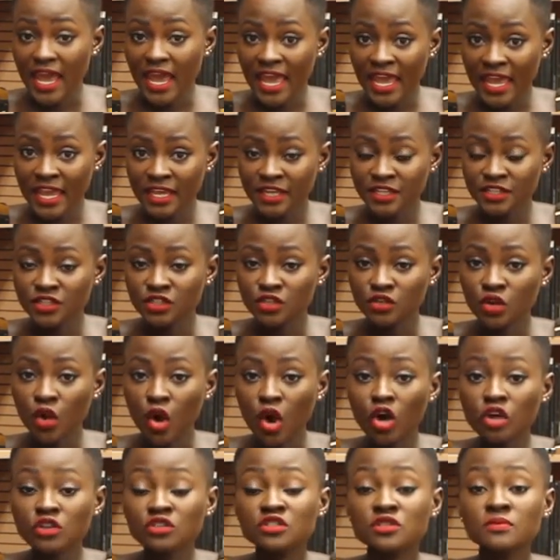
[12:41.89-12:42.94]
and
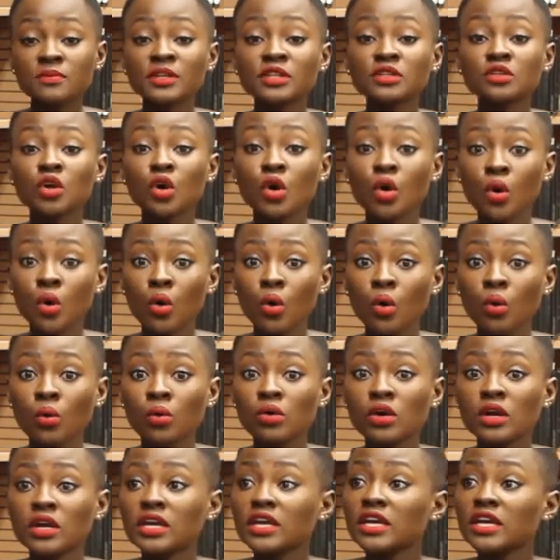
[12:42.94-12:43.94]
your ultimate goal